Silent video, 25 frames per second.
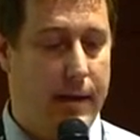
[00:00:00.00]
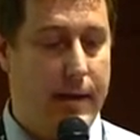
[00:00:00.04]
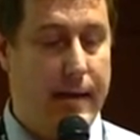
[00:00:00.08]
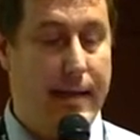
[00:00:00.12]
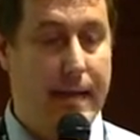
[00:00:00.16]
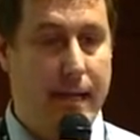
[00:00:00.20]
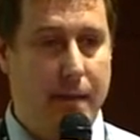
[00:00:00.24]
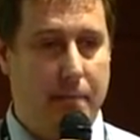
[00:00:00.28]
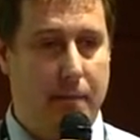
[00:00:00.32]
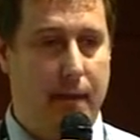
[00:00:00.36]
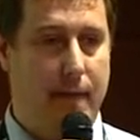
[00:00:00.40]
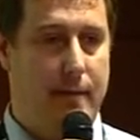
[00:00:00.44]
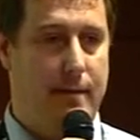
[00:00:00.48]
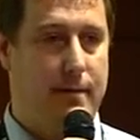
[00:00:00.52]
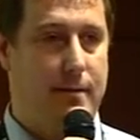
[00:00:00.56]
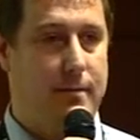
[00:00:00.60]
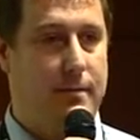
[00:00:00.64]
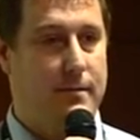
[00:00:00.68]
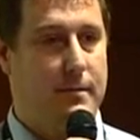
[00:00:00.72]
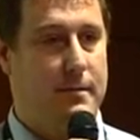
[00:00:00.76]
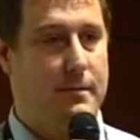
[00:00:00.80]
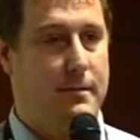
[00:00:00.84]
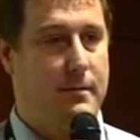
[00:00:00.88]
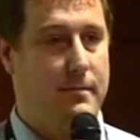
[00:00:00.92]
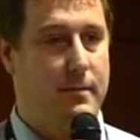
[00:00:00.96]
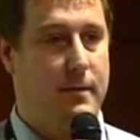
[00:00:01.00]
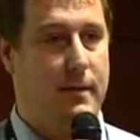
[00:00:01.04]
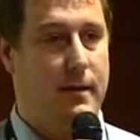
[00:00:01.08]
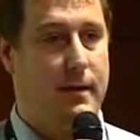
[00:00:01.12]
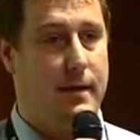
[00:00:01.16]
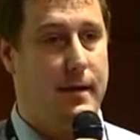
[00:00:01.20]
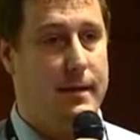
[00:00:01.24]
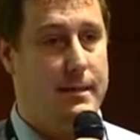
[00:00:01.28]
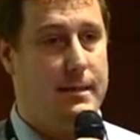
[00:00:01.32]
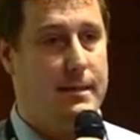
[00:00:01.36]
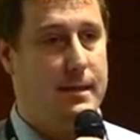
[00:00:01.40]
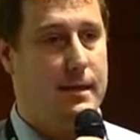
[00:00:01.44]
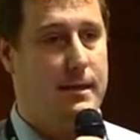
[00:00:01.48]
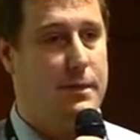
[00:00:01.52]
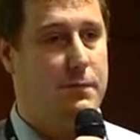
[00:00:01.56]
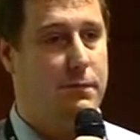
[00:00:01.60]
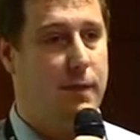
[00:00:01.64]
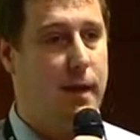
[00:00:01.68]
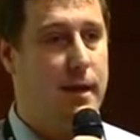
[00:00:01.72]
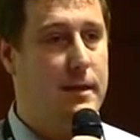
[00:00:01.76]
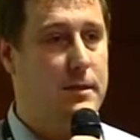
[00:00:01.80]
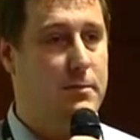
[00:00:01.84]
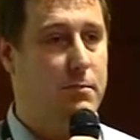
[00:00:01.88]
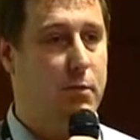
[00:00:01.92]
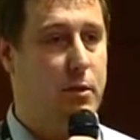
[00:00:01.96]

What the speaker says: independent as far as